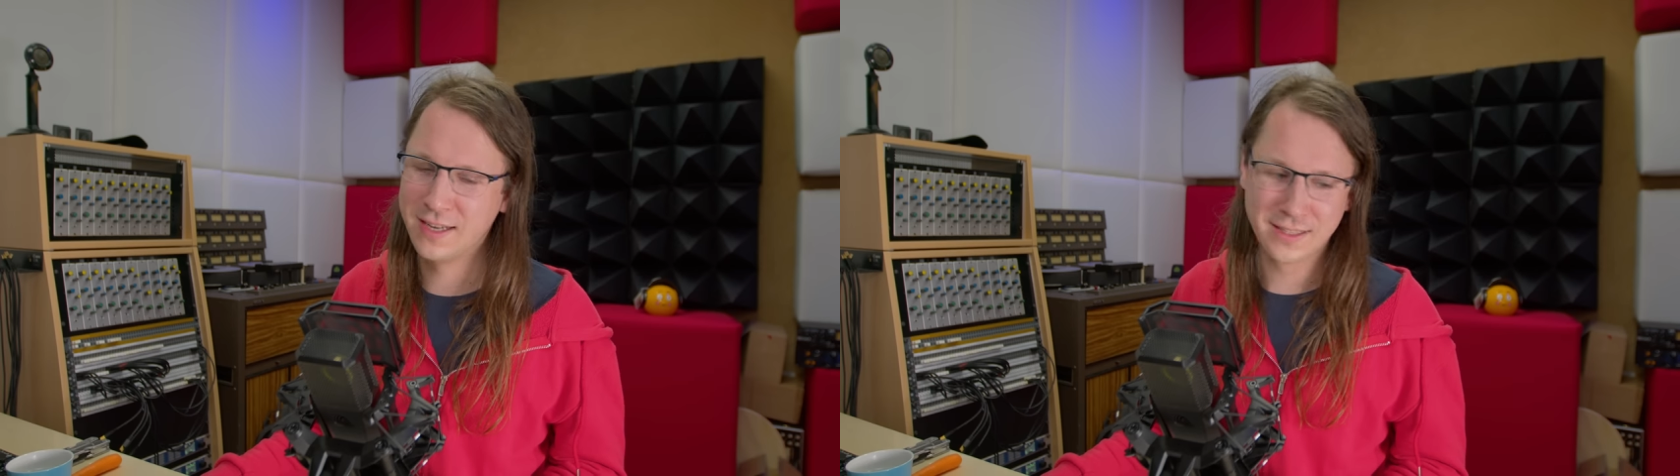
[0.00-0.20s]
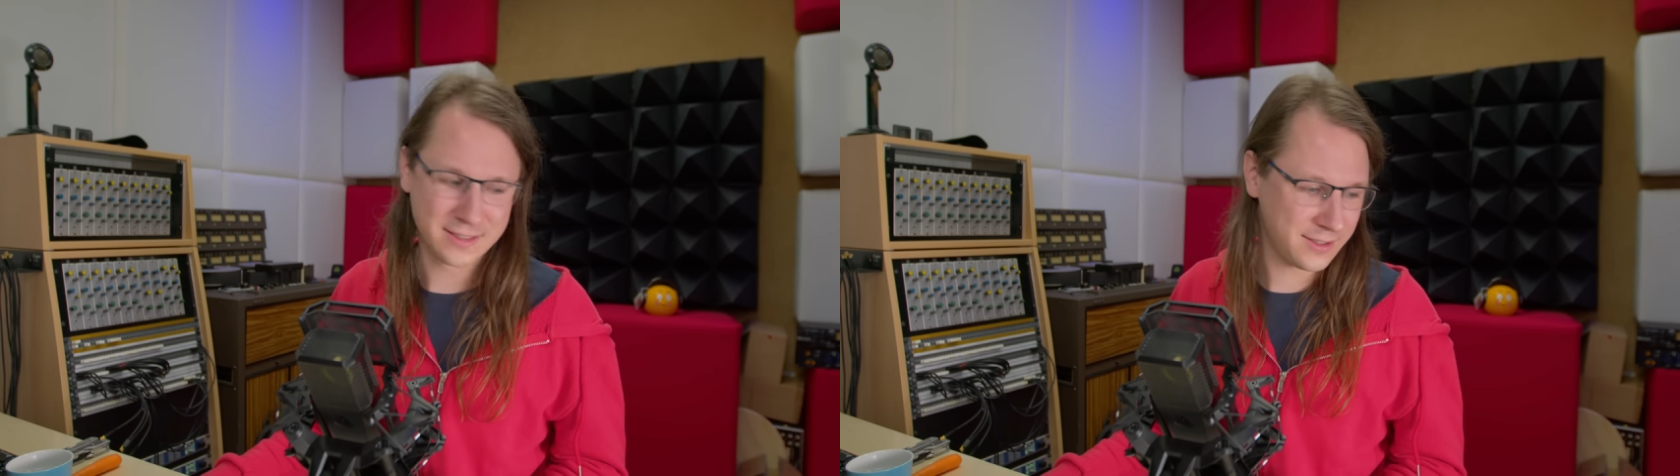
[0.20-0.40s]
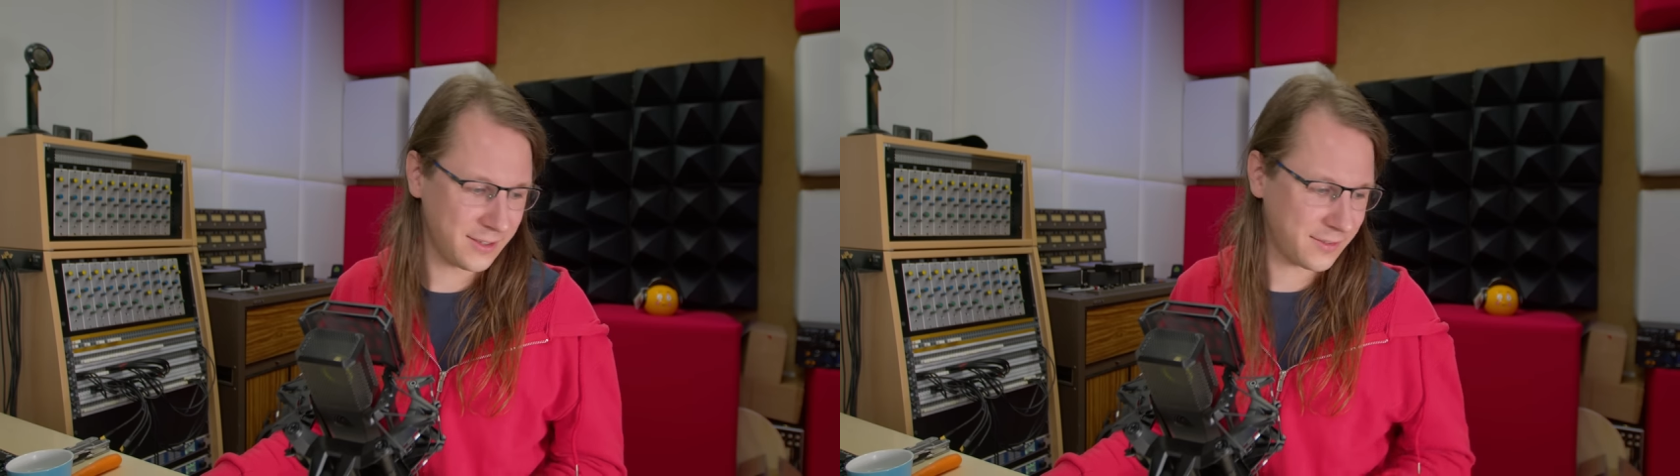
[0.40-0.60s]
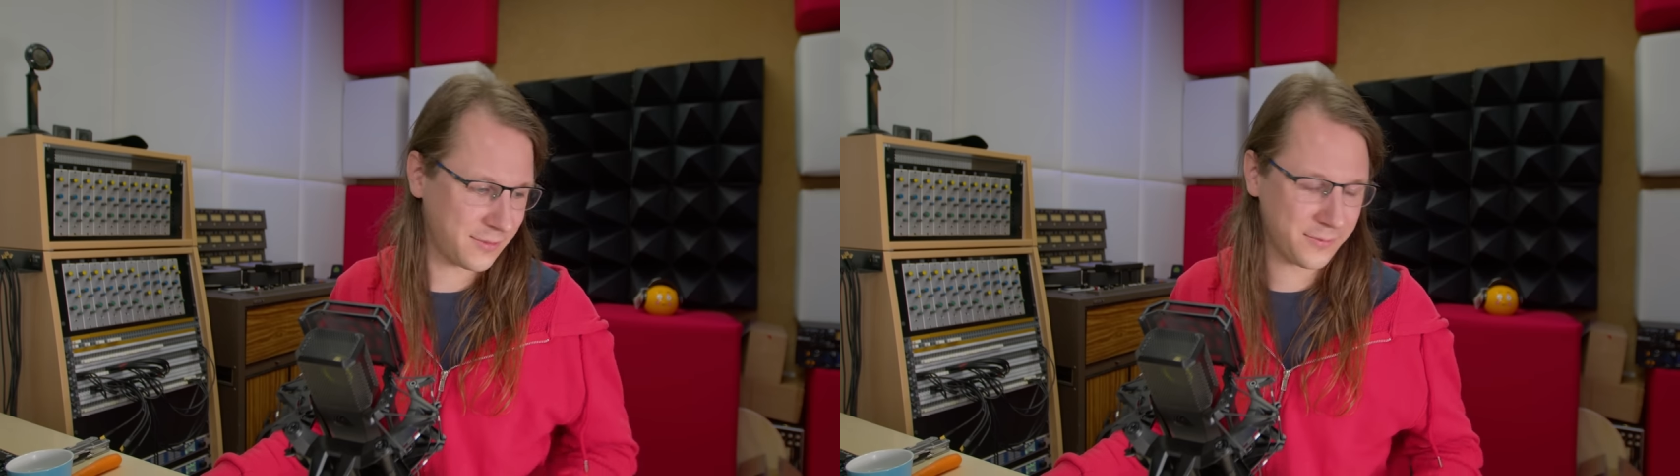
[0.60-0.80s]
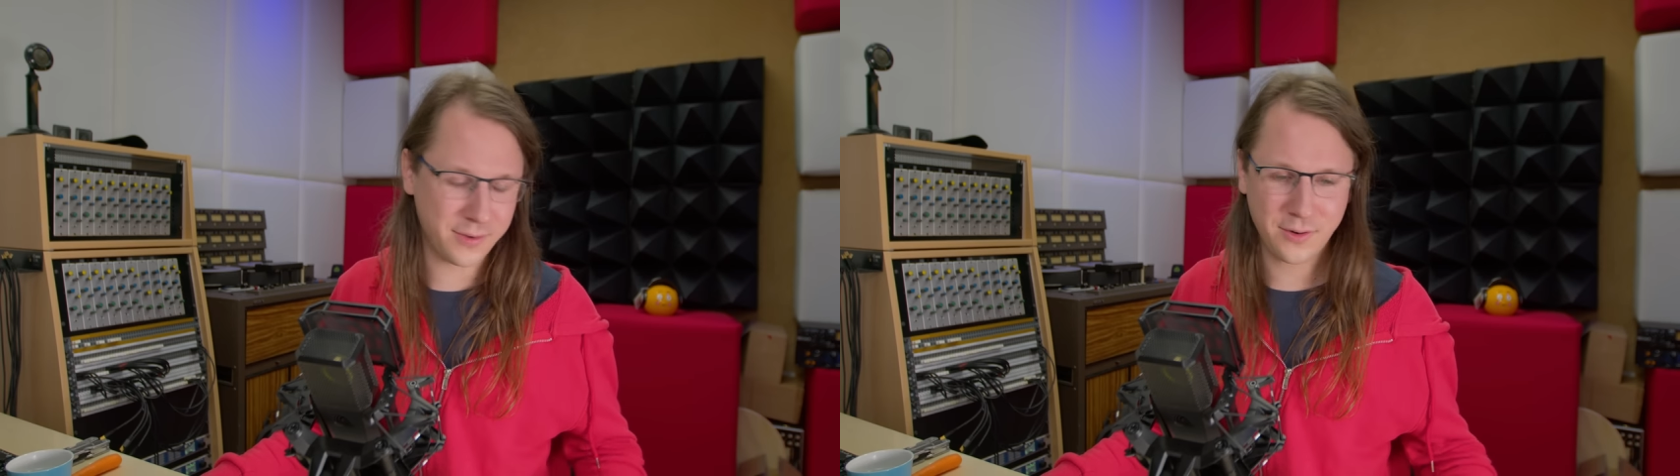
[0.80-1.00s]
It's not
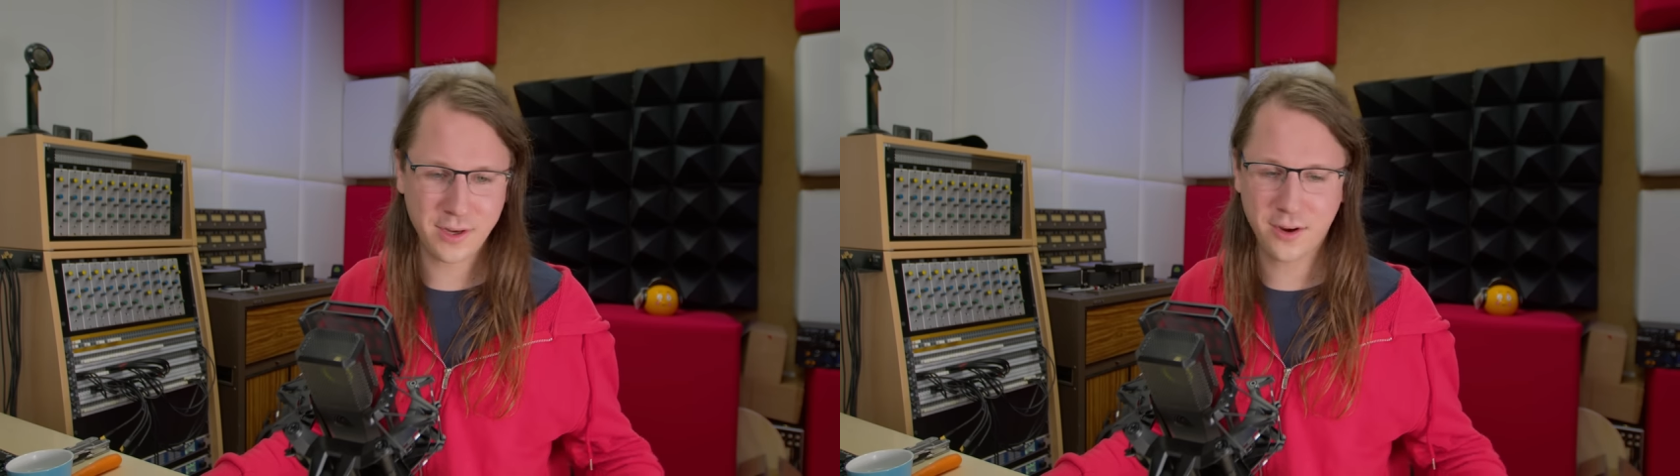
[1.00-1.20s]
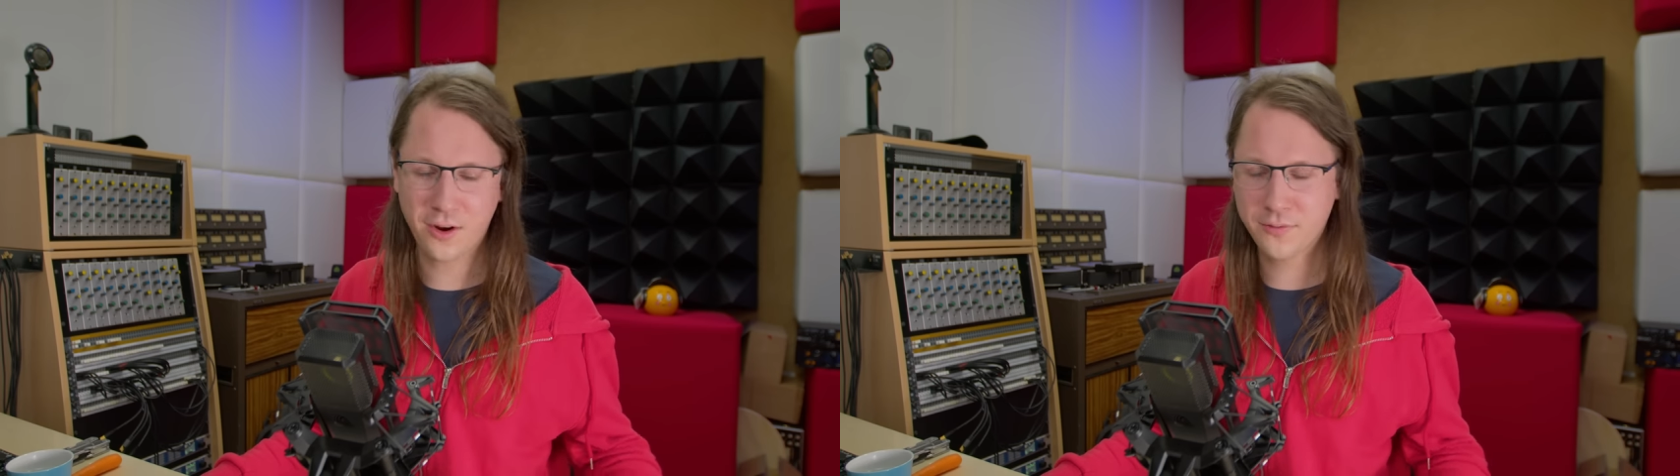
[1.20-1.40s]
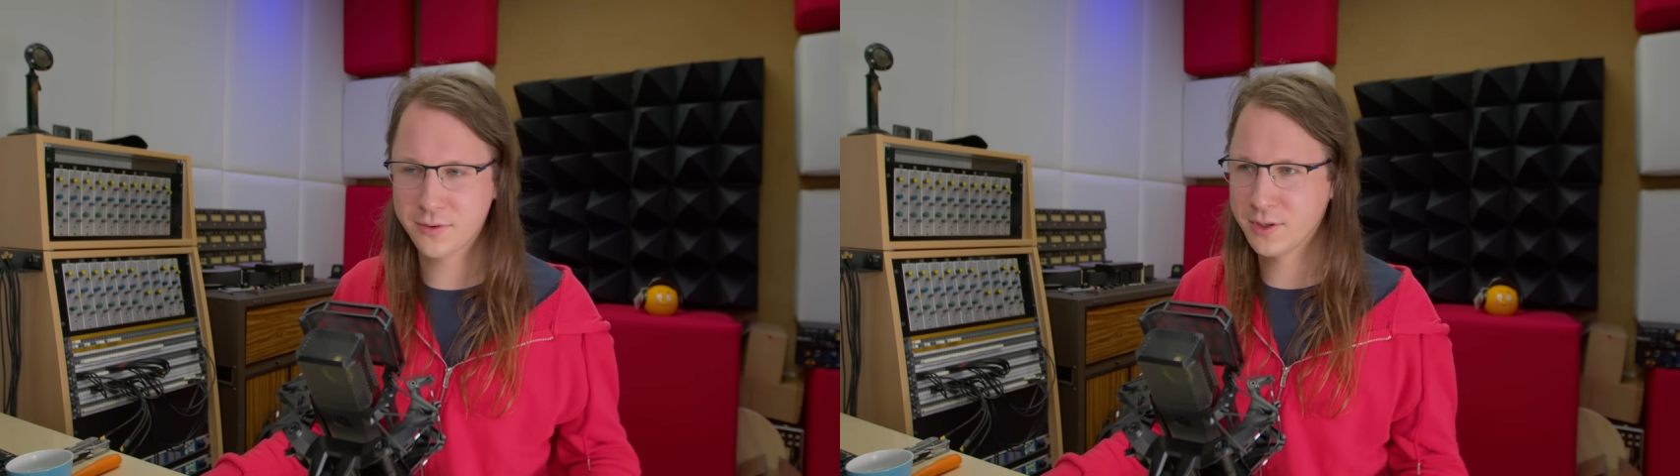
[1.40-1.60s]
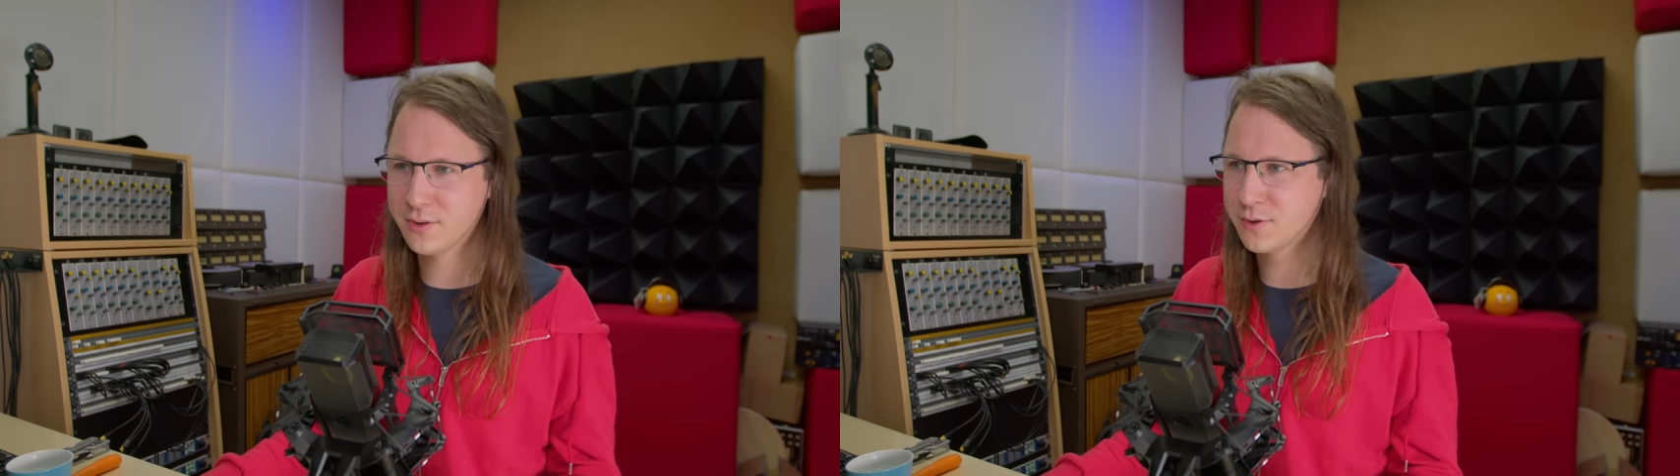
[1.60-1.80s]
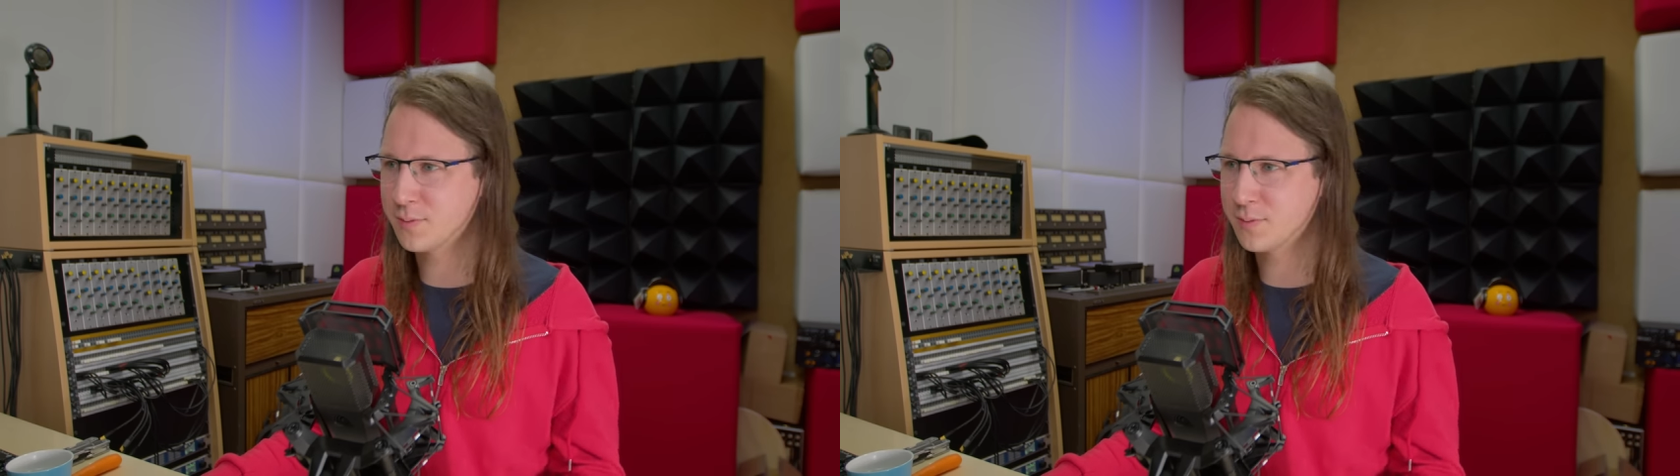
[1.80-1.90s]
very often used,